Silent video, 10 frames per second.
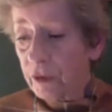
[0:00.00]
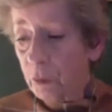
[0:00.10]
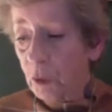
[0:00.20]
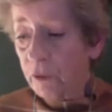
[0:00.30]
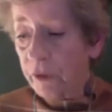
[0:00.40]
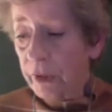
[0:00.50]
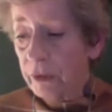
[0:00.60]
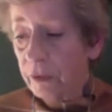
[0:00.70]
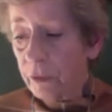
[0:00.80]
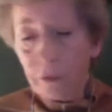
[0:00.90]
to move
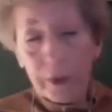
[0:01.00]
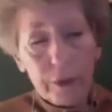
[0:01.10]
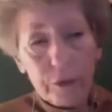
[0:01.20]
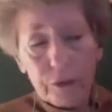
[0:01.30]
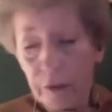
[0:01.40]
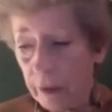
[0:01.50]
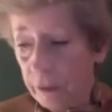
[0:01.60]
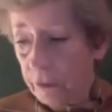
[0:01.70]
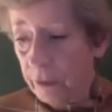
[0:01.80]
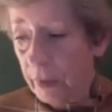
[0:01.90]
into those higher states.